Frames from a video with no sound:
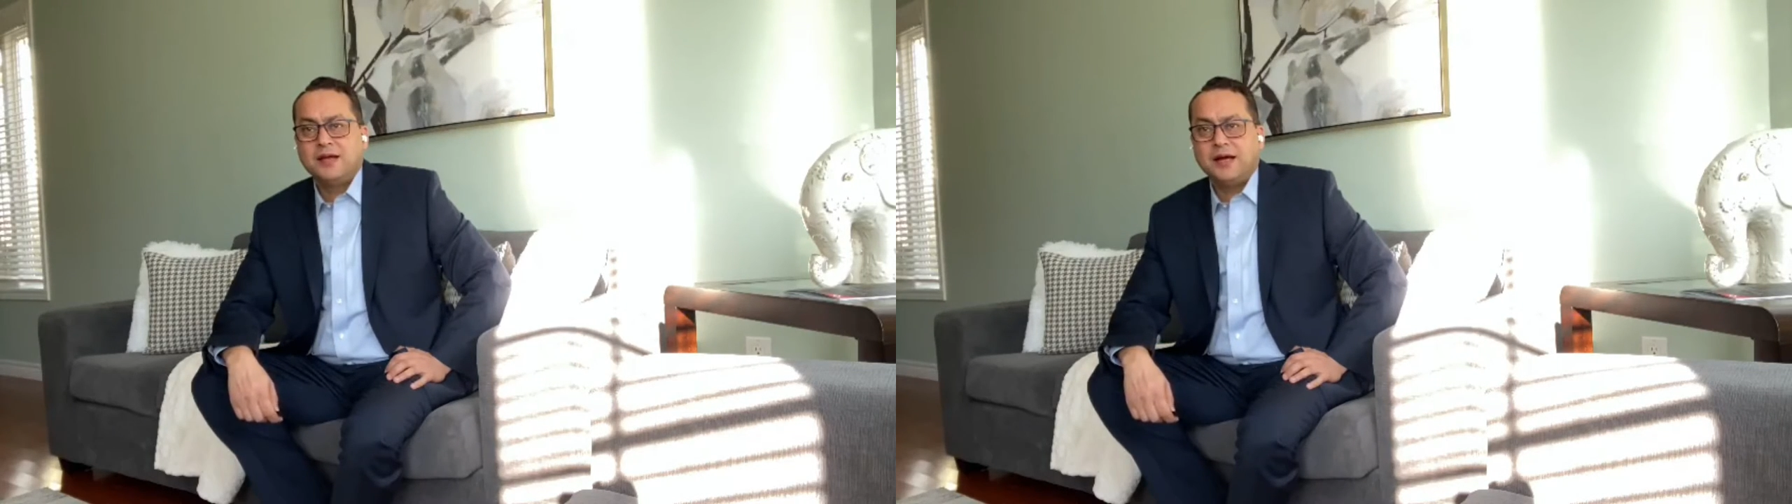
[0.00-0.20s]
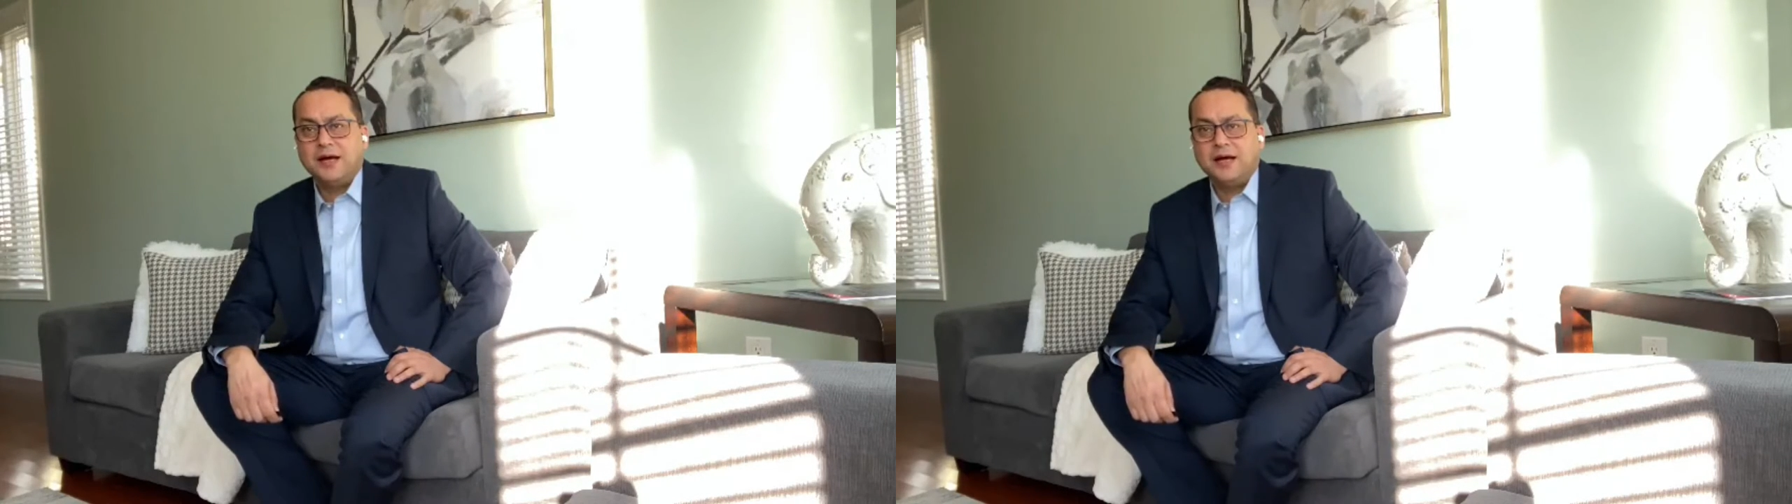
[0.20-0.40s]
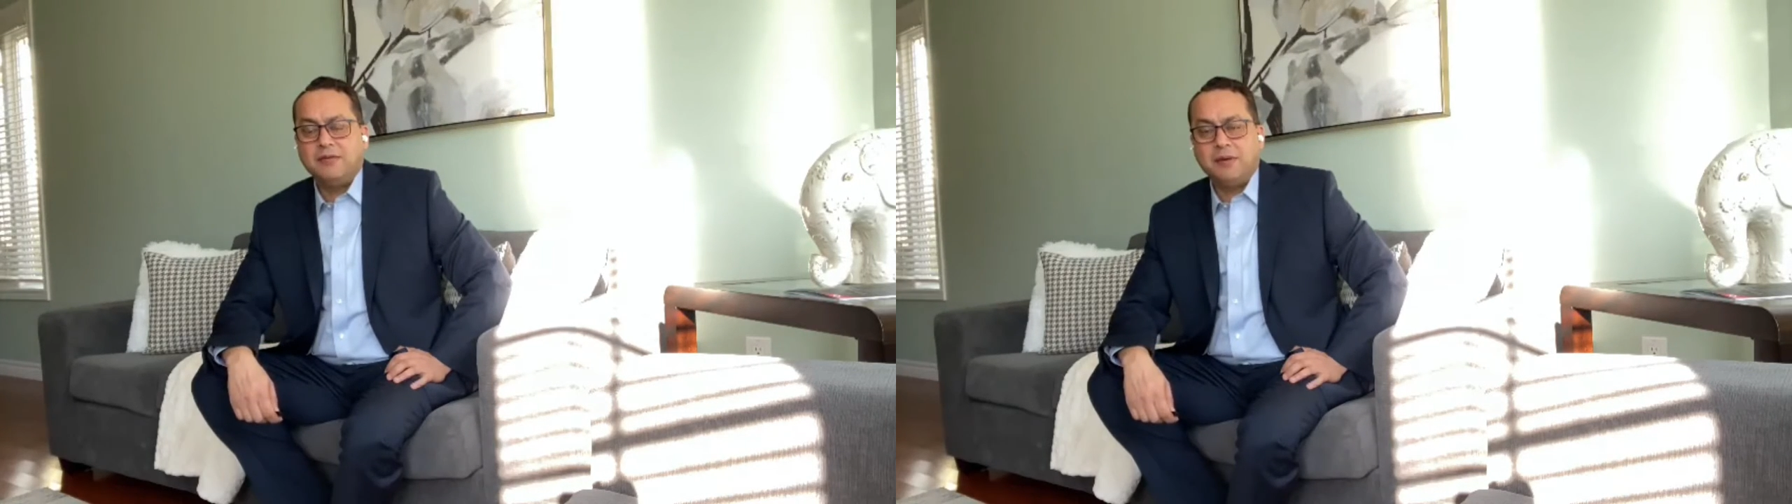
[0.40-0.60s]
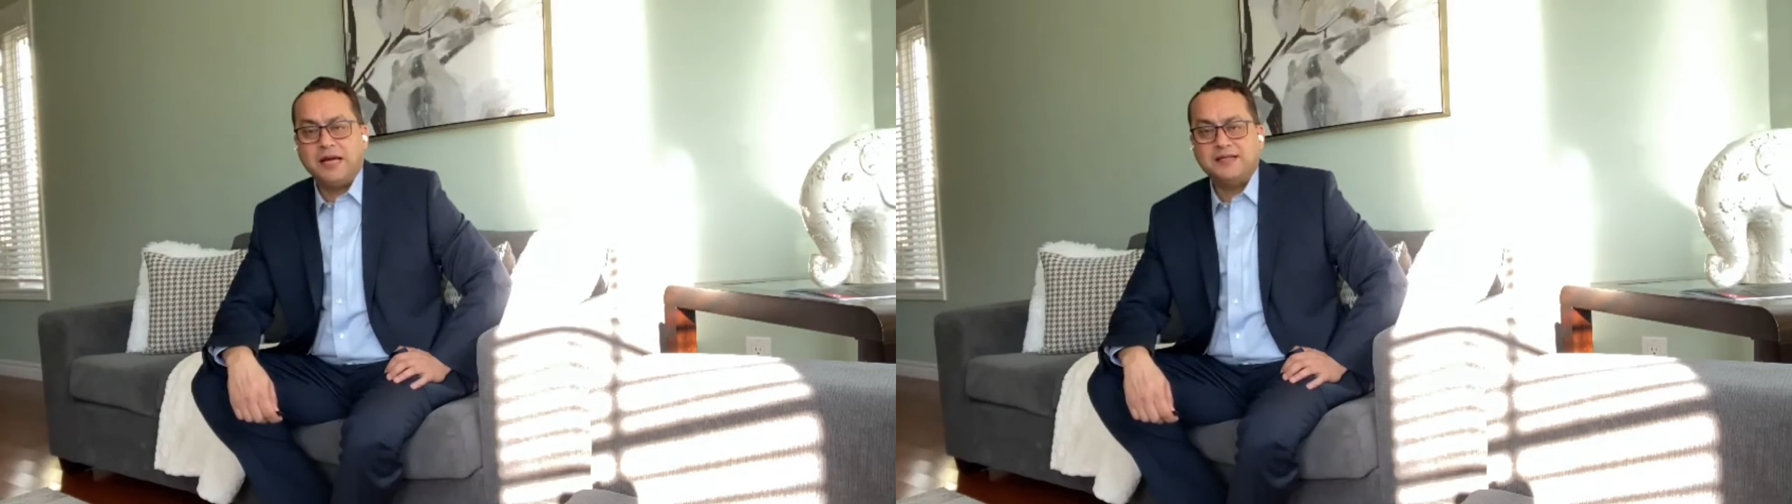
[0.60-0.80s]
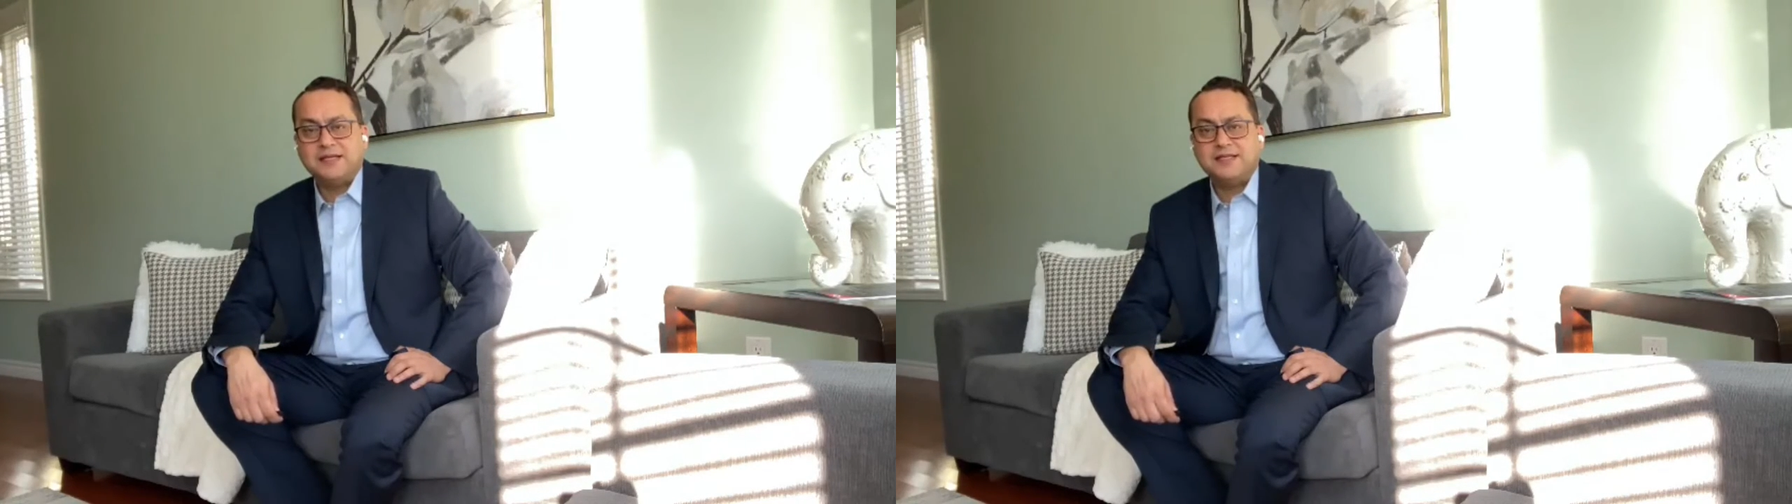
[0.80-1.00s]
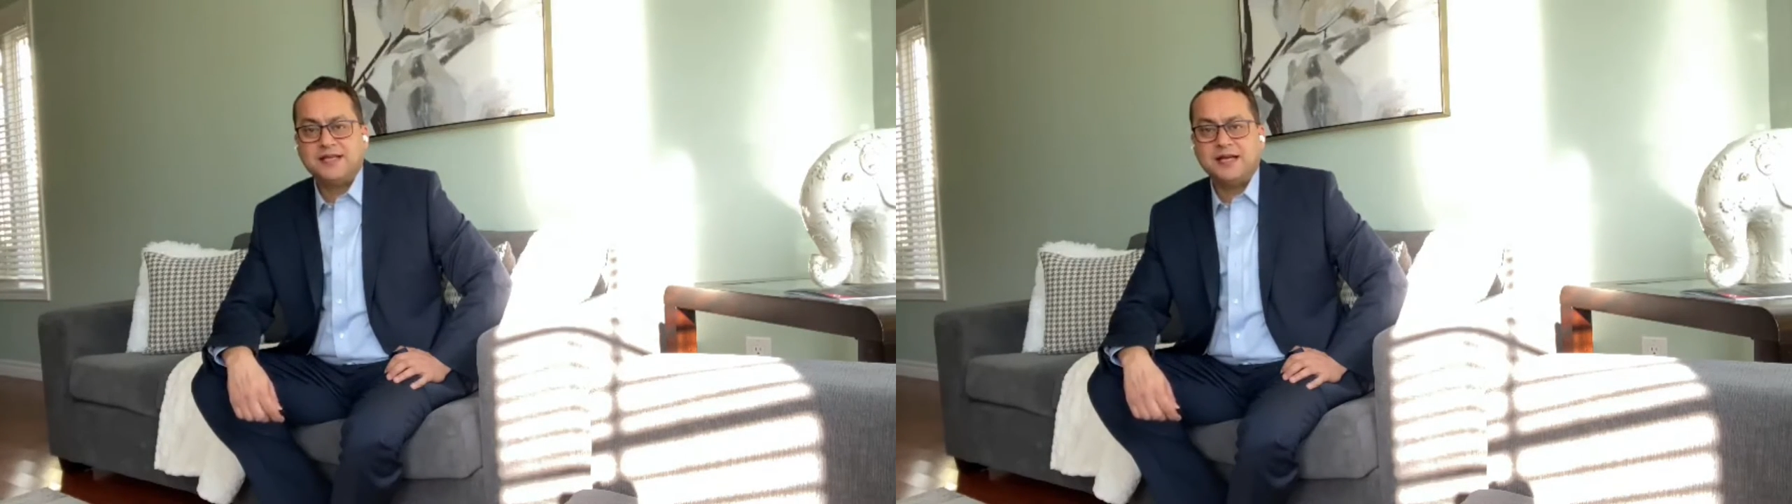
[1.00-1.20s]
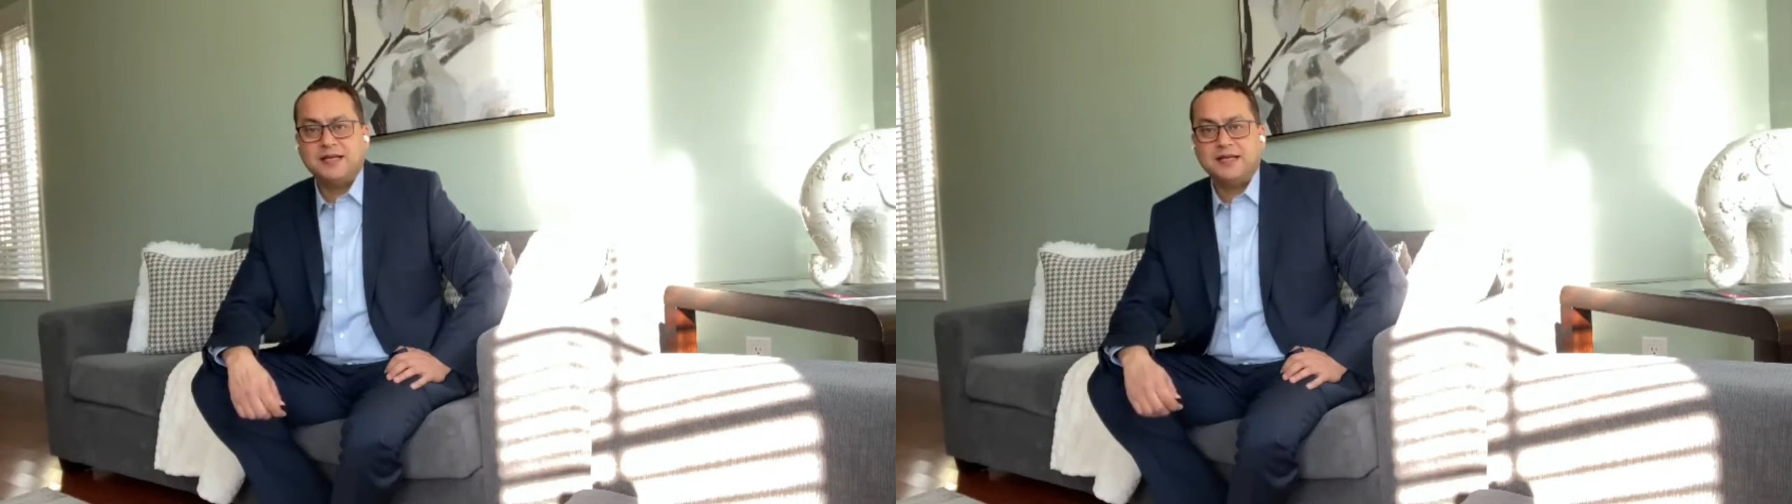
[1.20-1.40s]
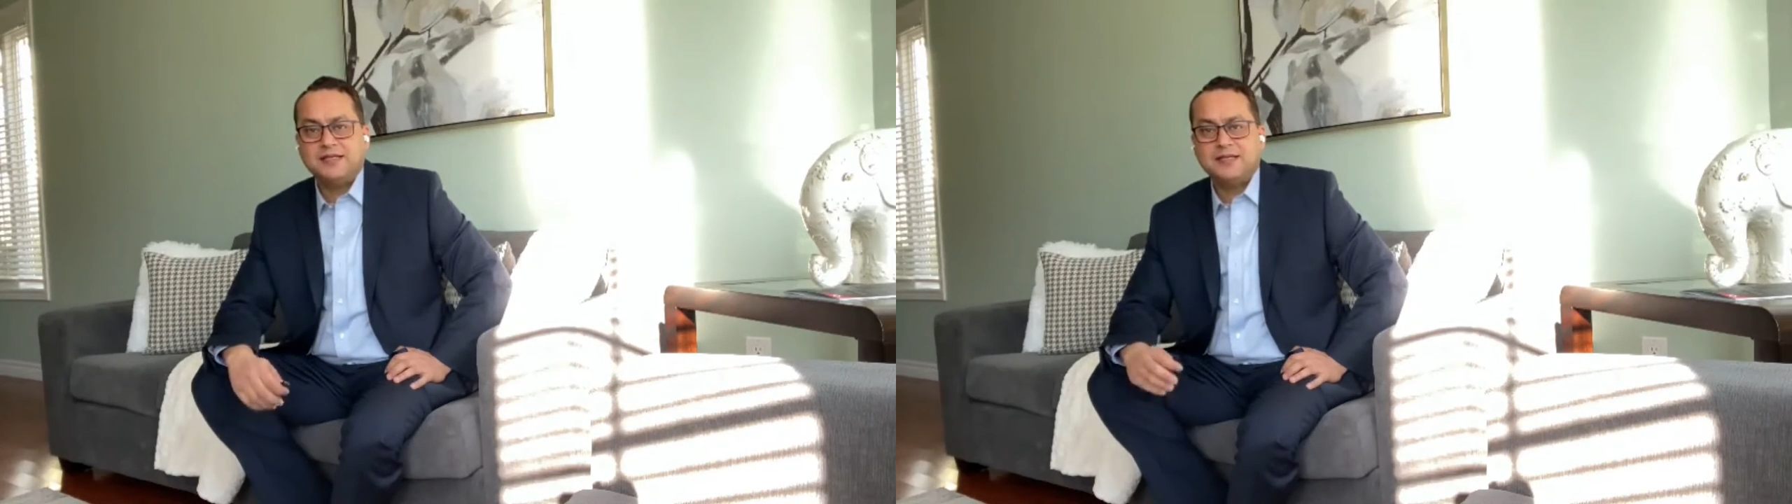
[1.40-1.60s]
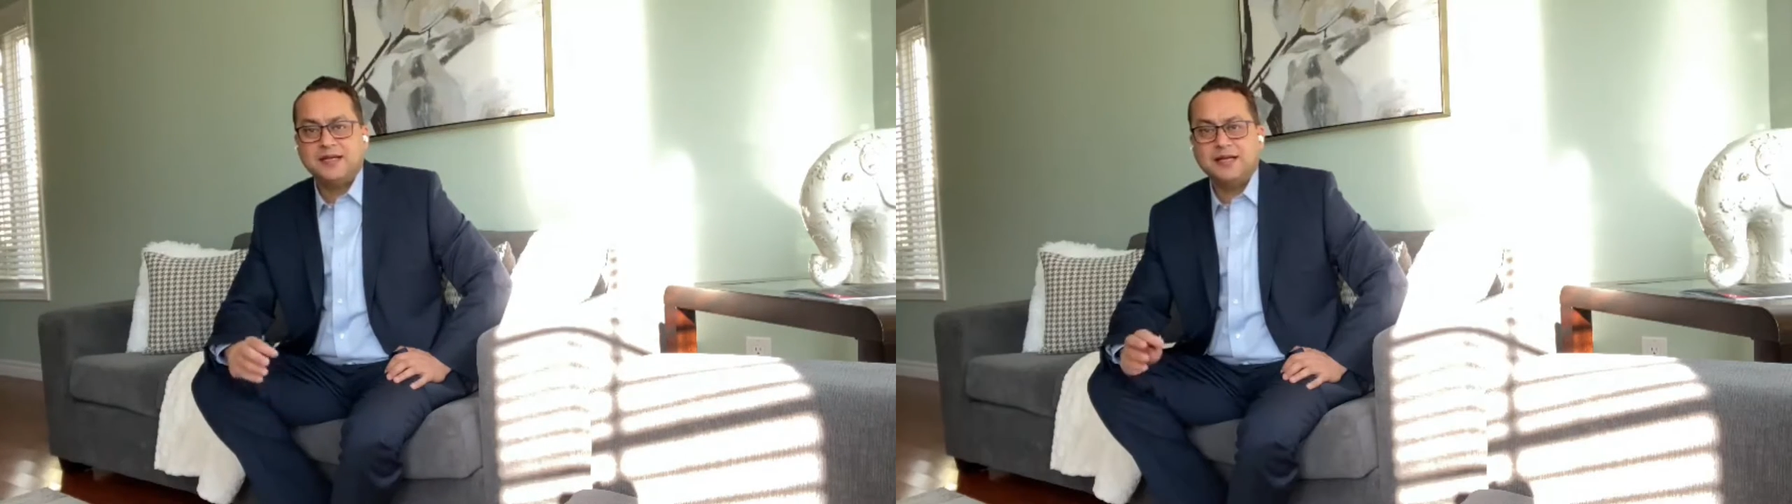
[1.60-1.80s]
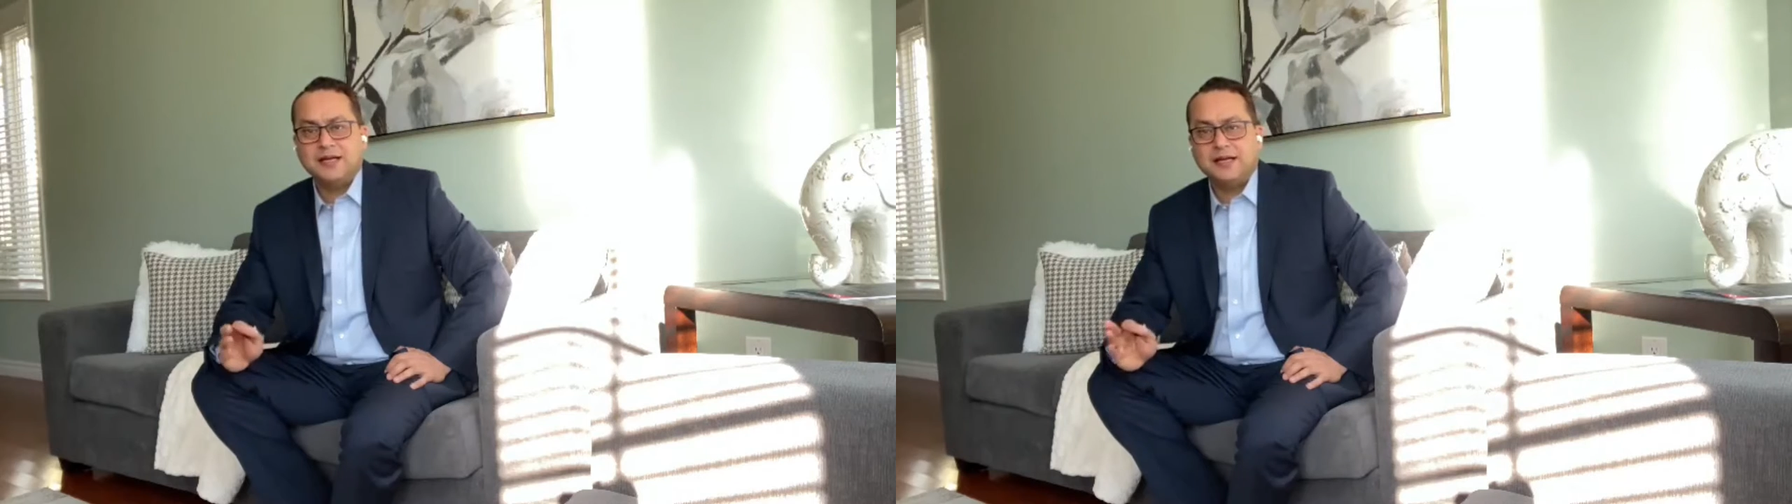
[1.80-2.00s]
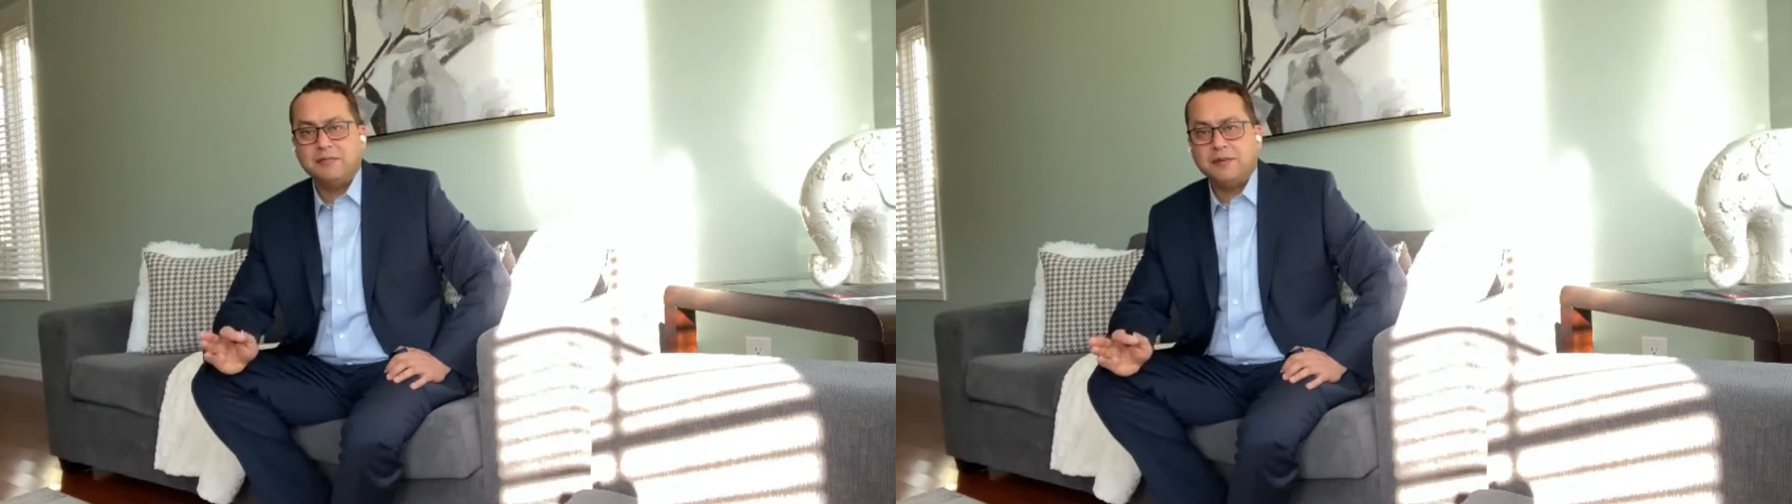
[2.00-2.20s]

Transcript: As I said, it's a